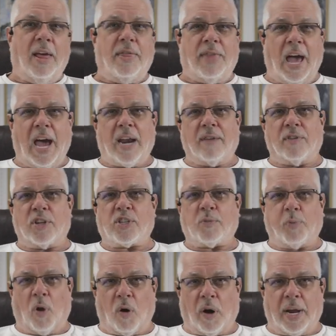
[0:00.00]
that of
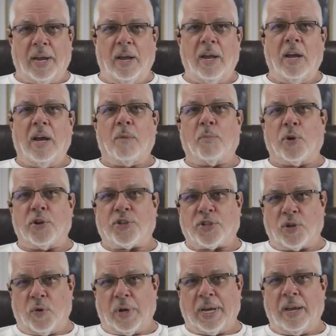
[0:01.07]
exploring,
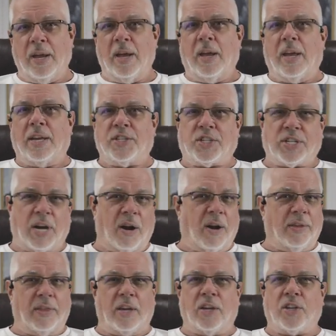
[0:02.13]
pursuing, and sharing the